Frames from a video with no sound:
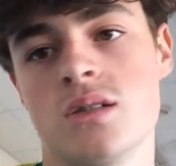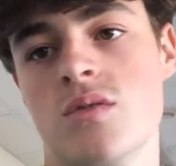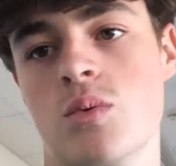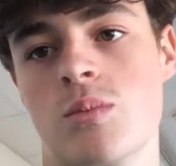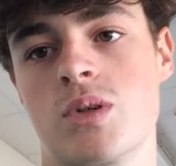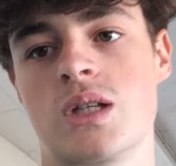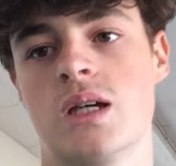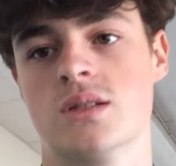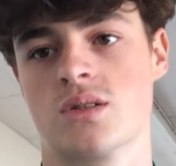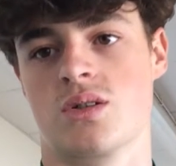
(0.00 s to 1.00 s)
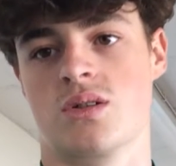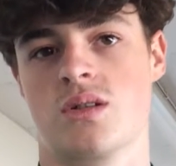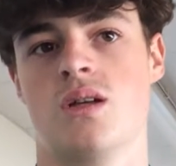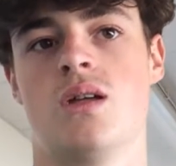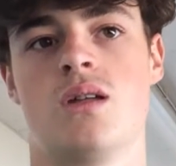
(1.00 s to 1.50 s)
So if you want to put gains on,
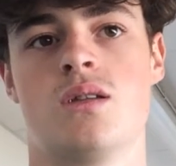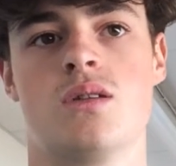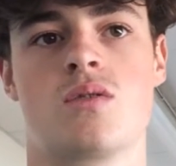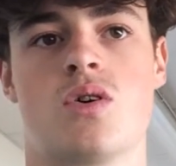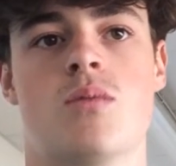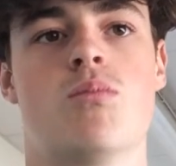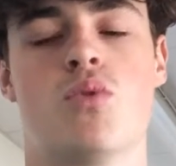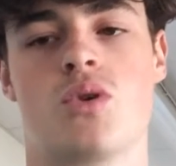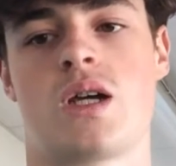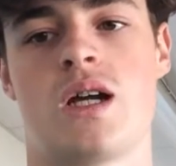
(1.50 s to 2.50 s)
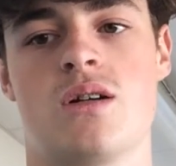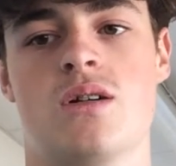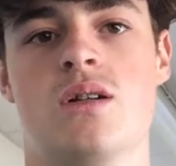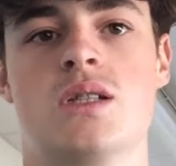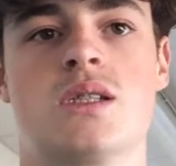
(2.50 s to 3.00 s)
you've got more
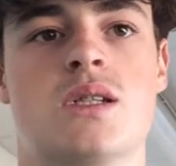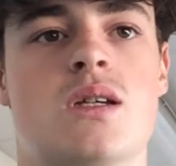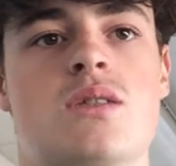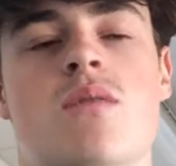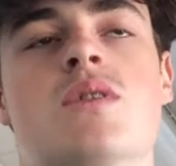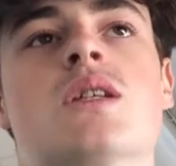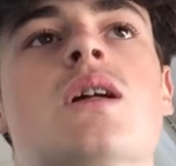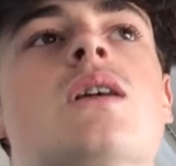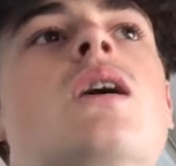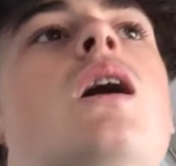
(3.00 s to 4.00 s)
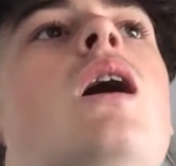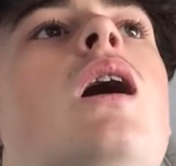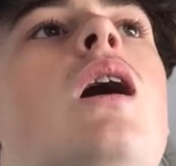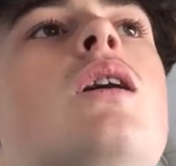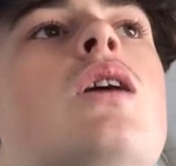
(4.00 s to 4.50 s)
calories. It's obviously
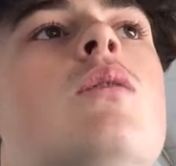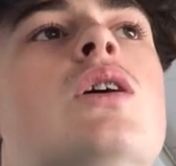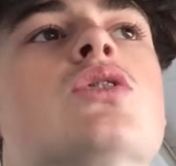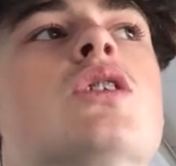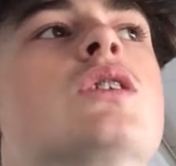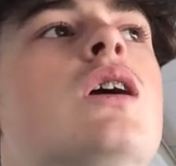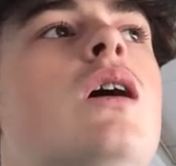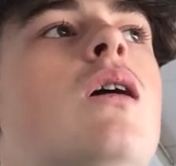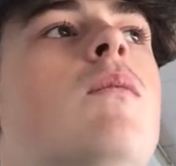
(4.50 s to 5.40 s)
carbohydrates.